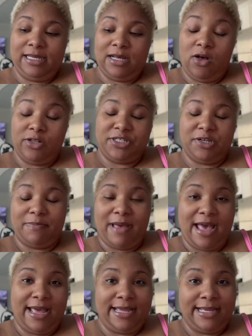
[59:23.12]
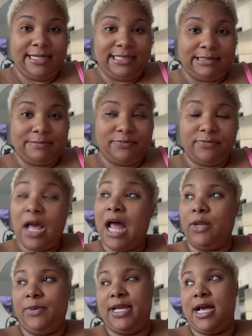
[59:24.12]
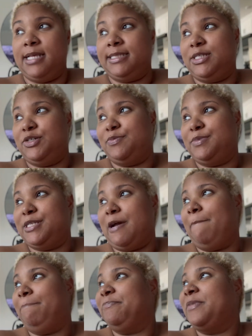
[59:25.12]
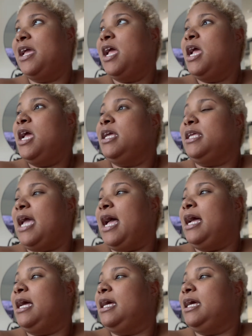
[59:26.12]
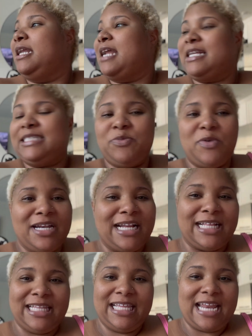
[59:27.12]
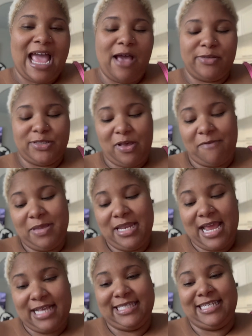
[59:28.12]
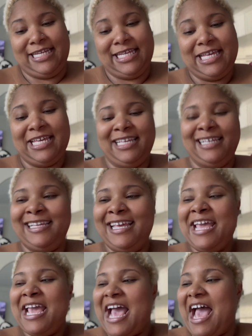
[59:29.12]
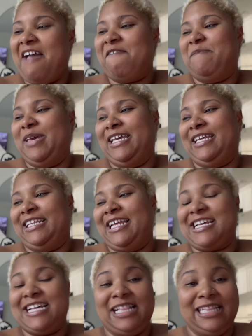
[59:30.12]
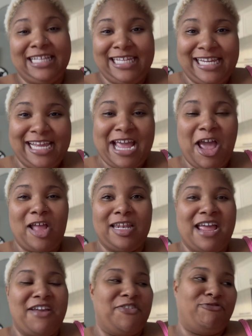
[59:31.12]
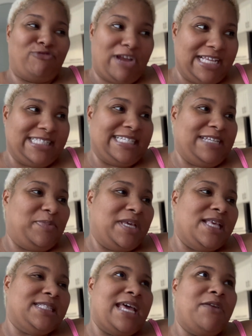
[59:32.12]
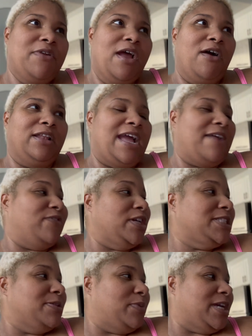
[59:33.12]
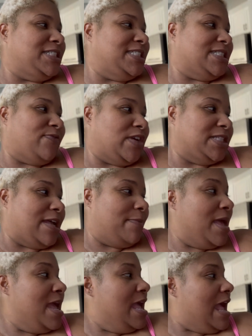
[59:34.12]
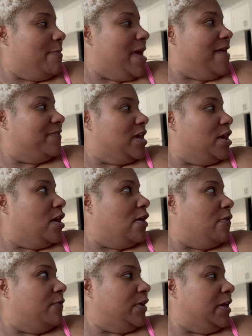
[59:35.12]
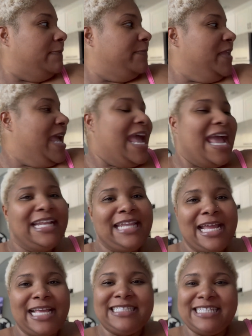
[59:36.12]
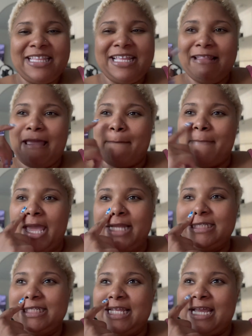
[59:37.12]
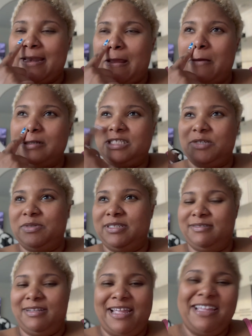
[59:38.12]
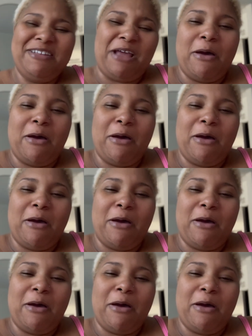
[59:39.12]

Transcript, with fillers: alter my Halloween costume, so yeah. And I just wanted a clean house. So I've been nesting. I have been cleaning like crazy because I don't know, like first impressions, the first time I'm having her over and like, it's nothing like major. Like I know she wouldn't like, you know,